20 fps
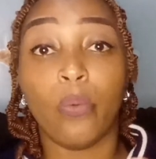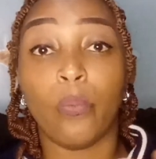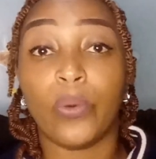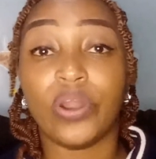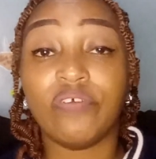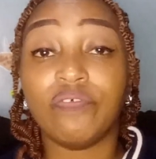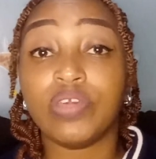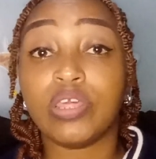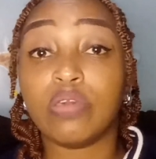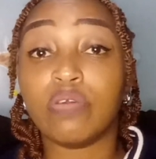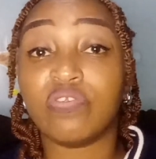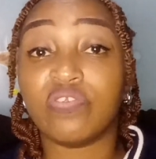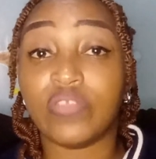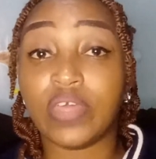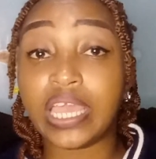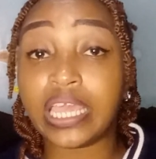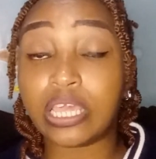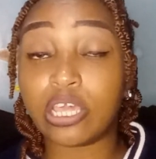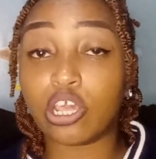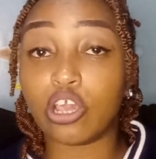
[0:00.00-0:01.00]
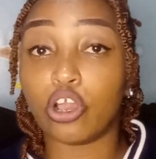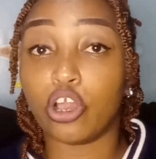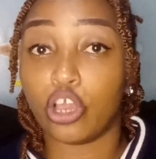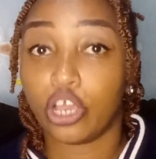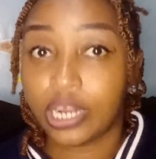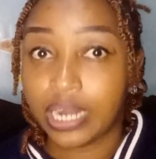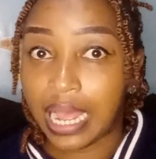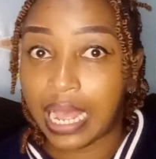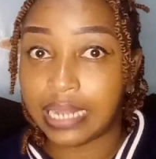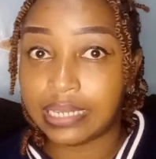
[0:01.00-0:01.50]
Whatever you think you're
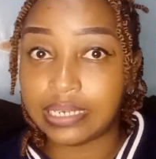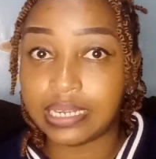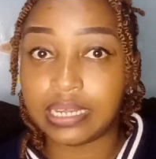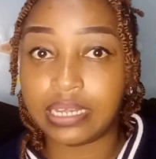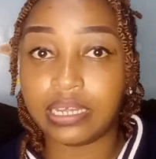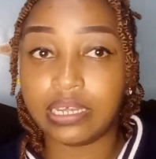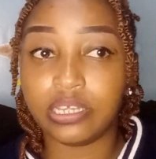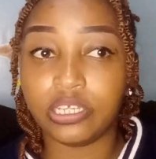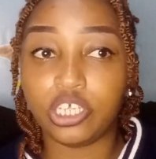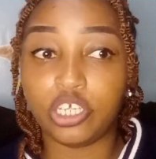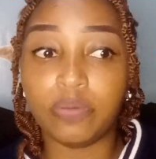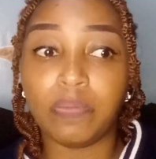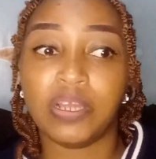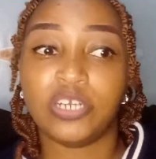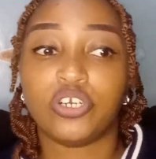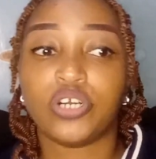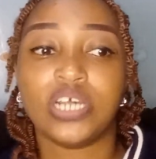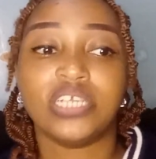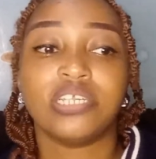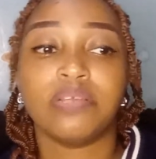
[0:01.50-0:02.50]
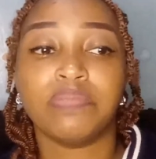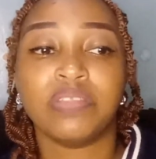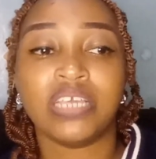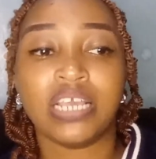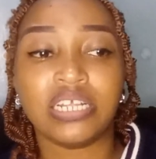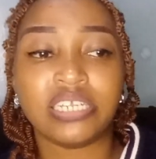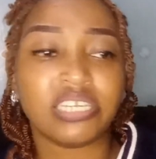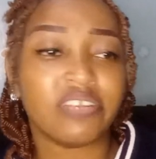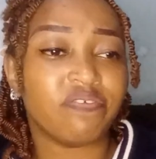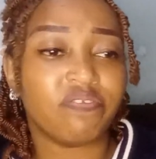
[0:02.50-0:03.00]
good at, you might try
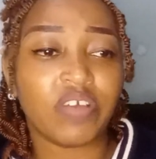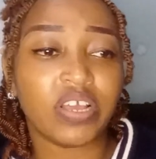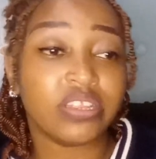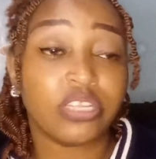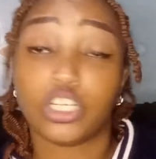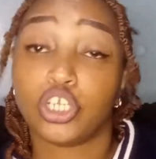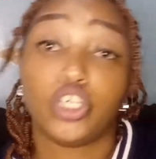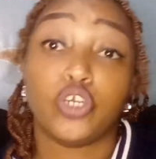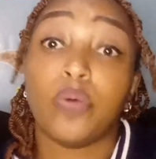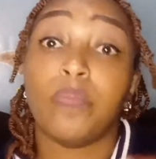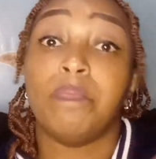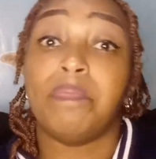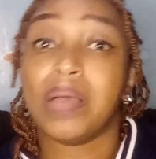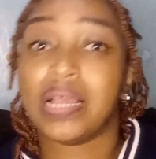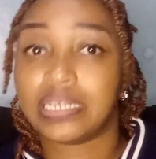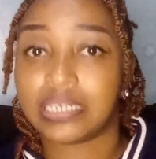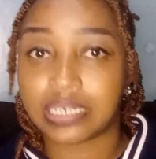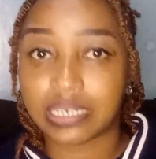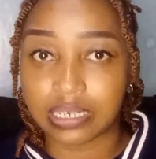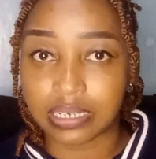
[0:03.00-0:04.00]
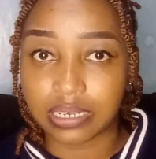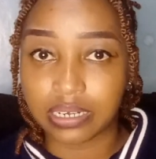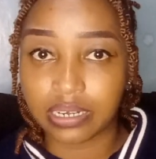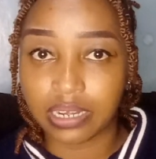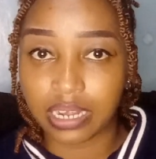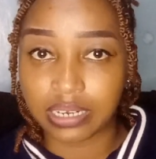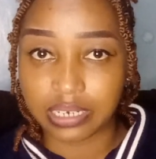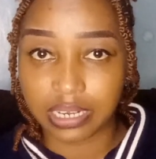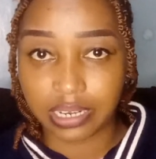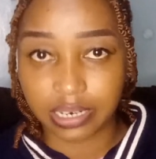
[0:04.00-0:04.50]
something else and find that you're better
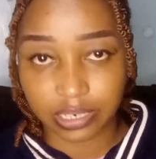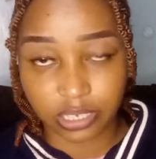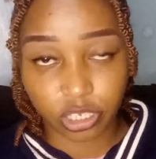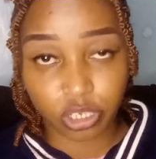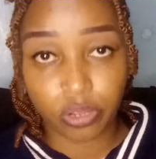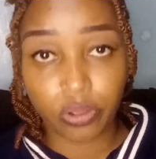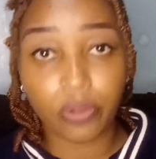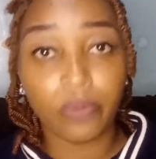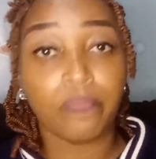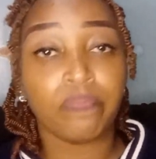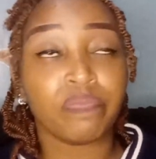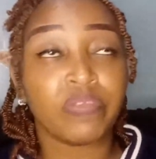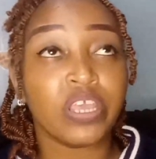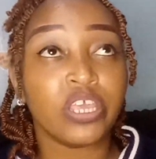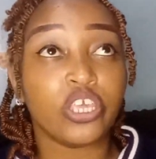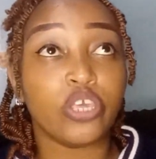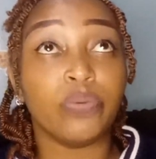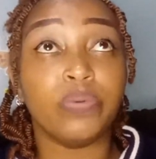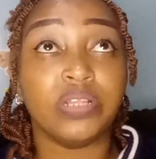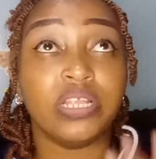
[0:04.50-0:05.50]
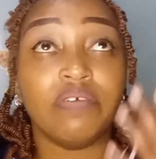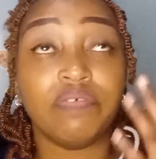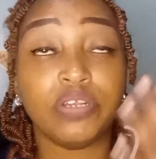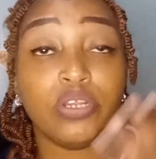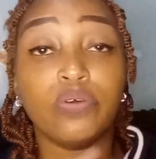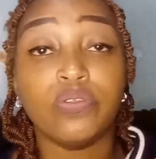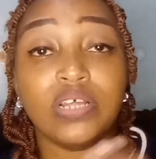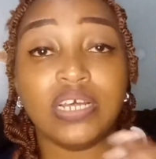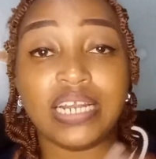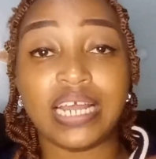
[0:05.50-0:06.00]
at it. So you will never
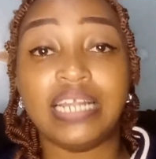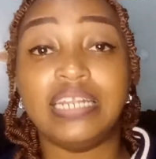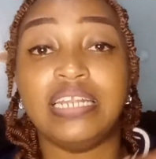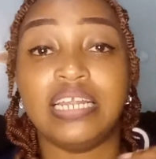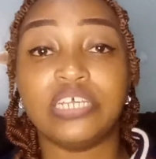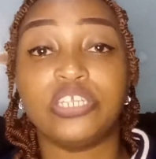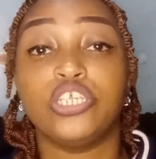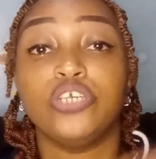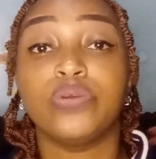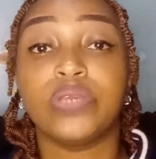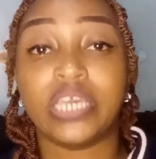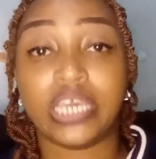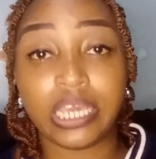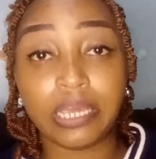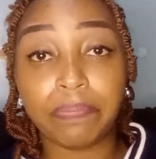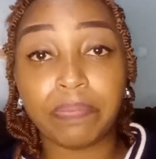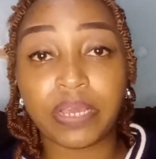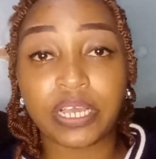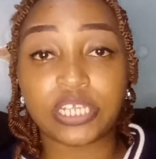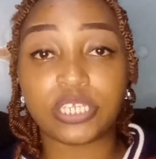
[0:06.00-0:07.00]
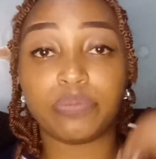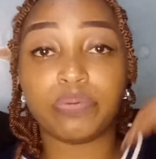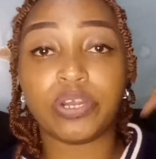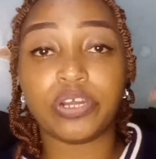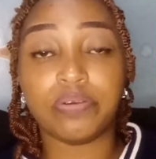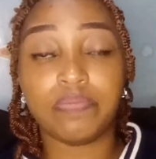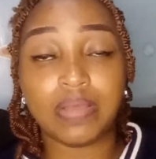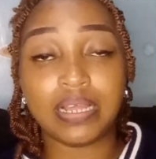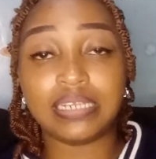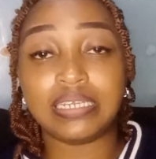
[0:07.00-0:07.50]
know that unless you keep
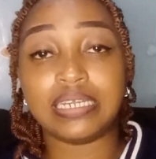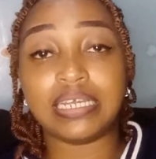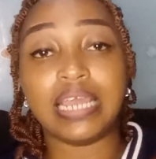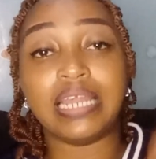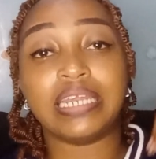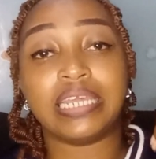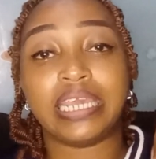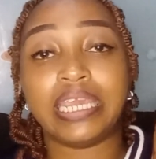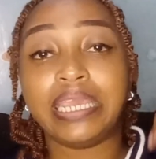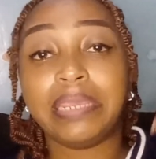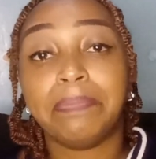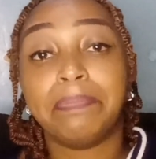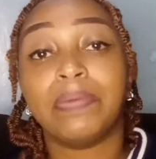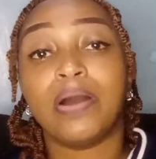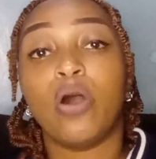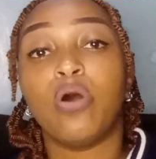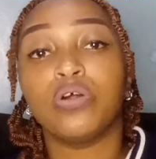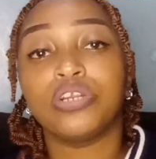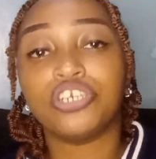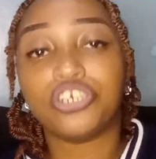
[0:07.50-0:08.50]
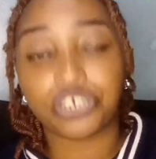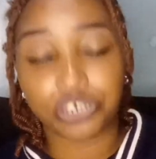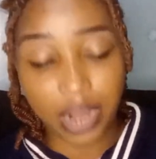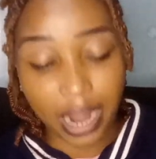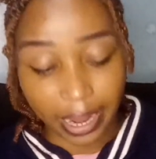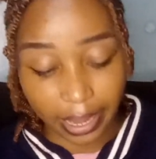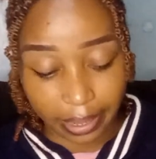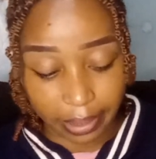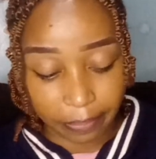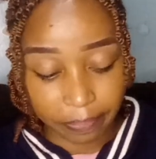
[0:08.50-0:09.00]
experimenting and keep on
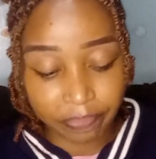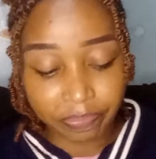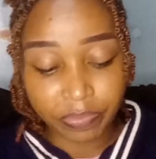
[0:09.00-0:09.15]
trying.